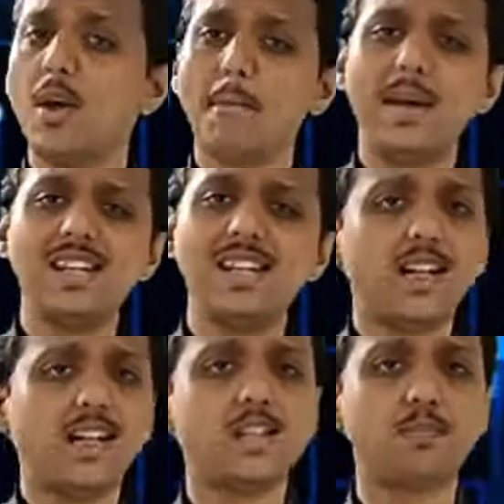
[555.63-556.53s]
base
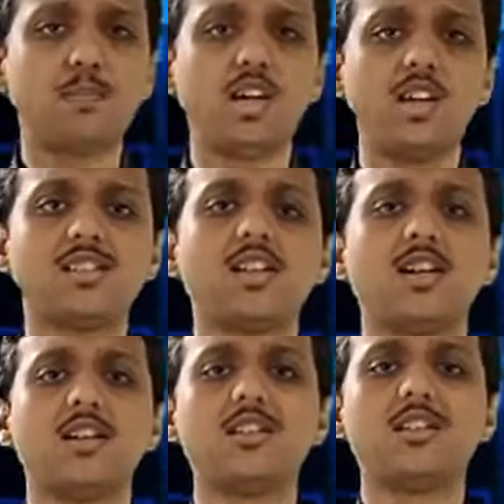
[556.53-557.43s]
address plus
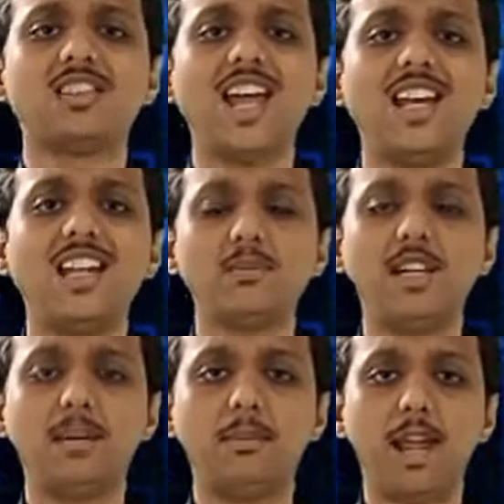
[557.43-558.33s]
size
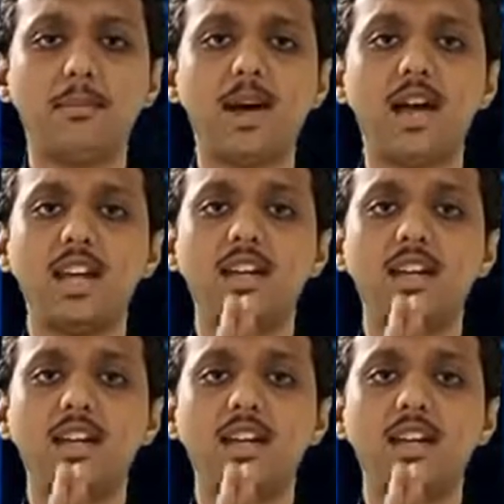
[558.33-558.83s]
multiplied by